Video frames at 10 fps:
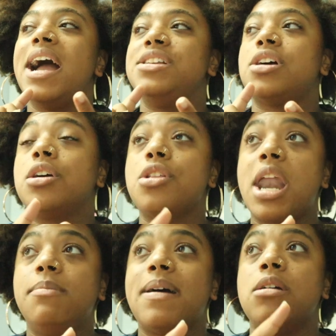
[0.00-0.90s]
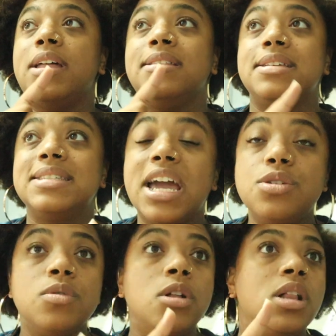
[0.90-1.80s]
I talk a lot about like the
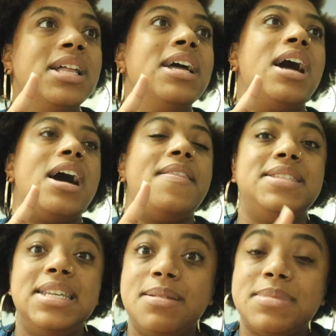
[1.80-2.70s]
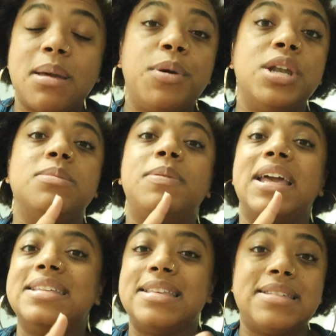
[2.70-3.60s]
schedule, the systems I put into
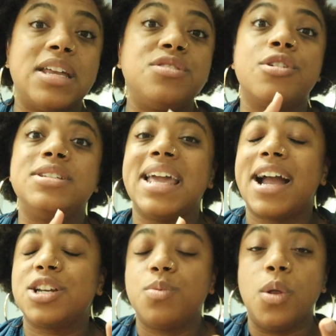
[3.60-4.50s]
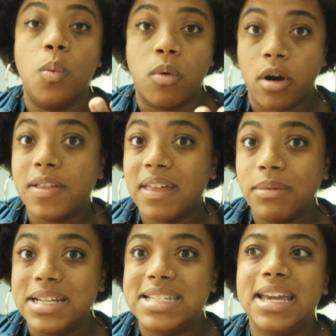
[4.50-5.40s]
place, the centers, the actual work
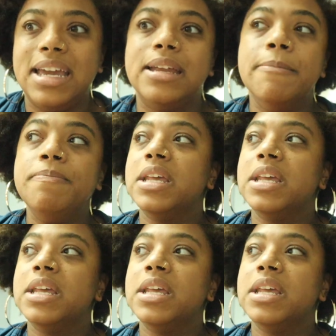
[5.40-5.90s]
that we did,